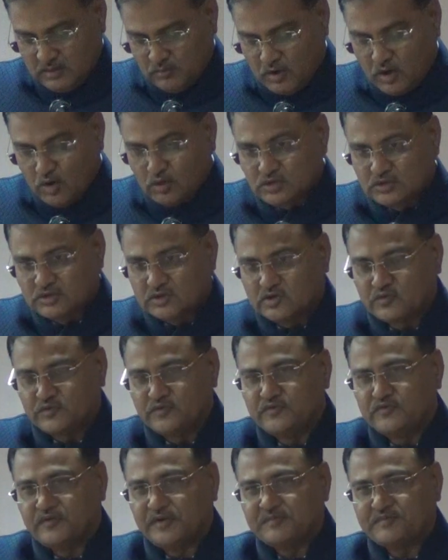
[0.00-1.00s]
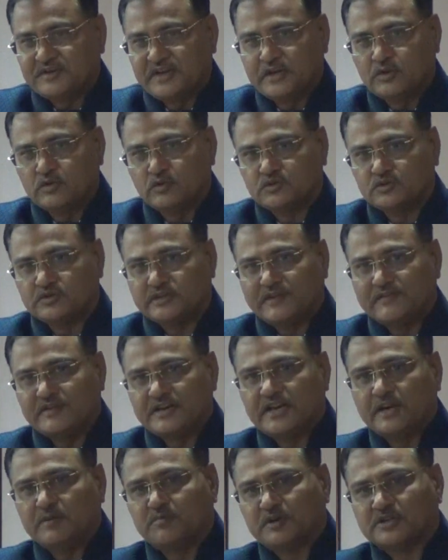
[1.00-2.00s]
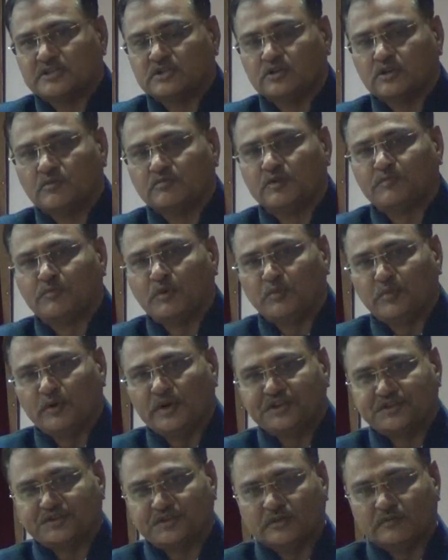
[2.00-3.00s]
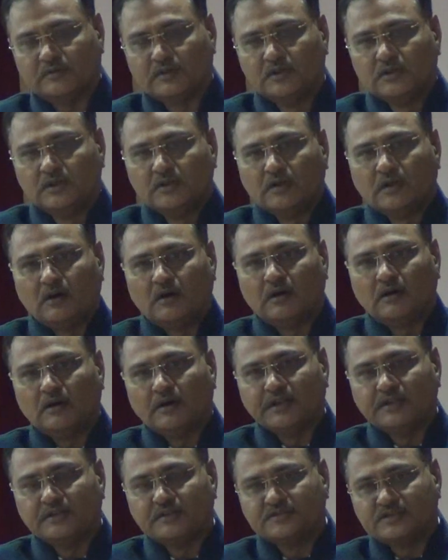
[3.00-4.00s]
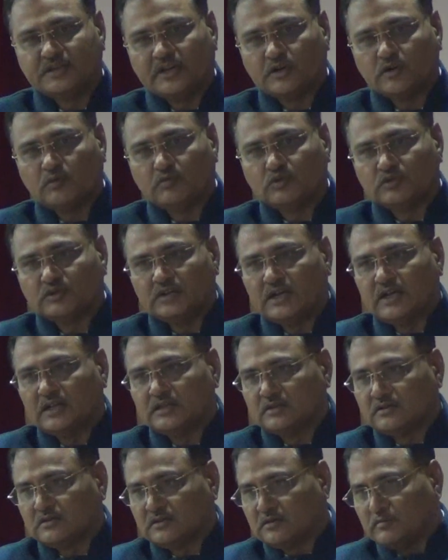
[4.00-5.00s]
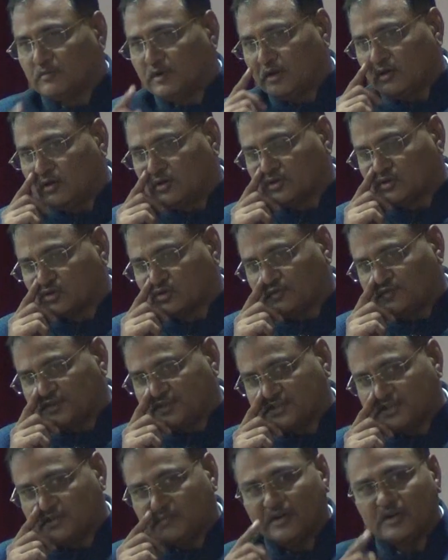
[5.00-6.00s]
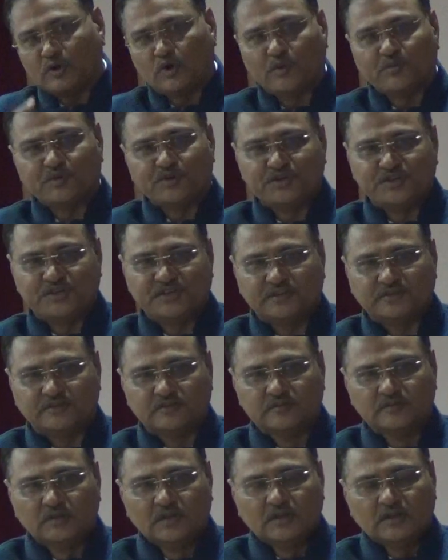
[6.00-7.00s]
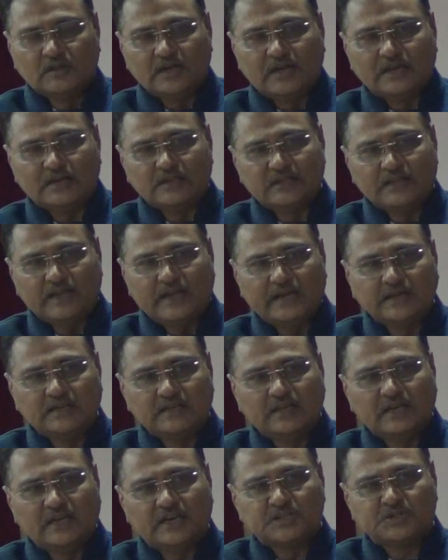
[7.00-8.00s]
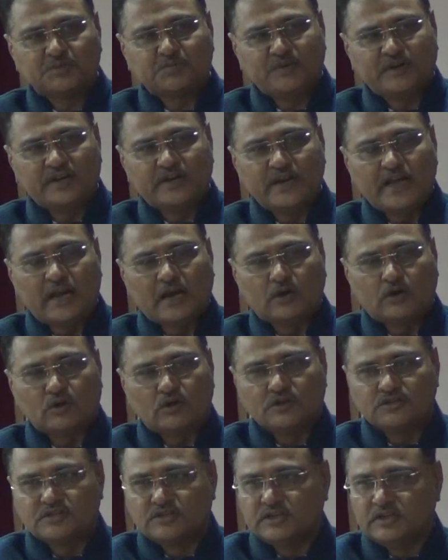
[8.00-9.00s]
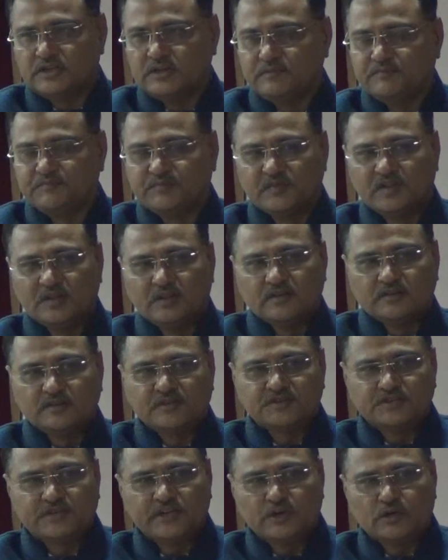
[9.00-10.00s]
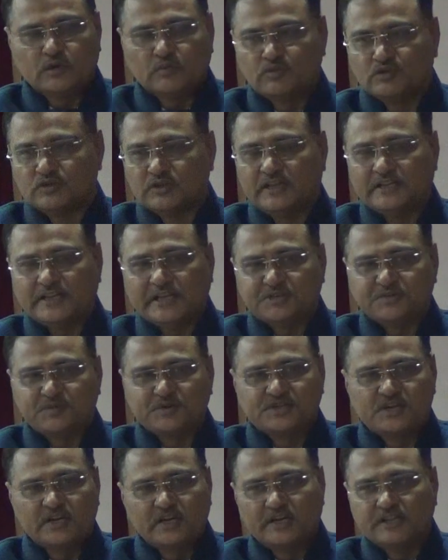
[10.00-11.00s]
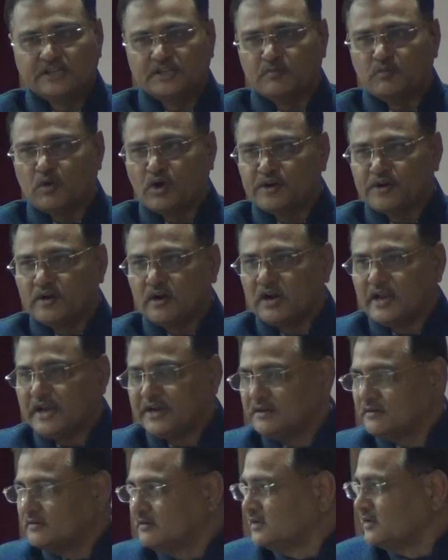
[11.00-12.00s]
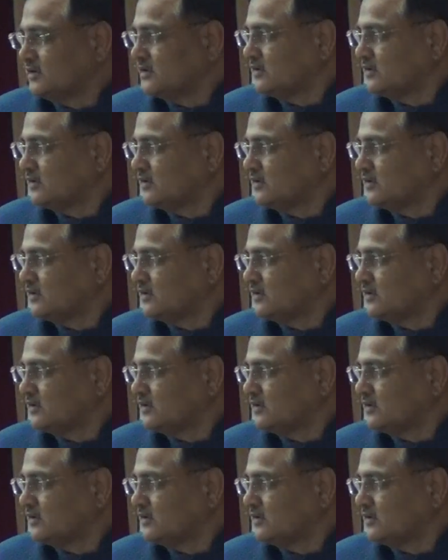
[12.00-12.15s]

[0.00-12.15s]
about 15 to 17% of the population in the state of Gujarat belongs to fishermen communities, and they are spread across the state of Gujarat, especially in the borderline,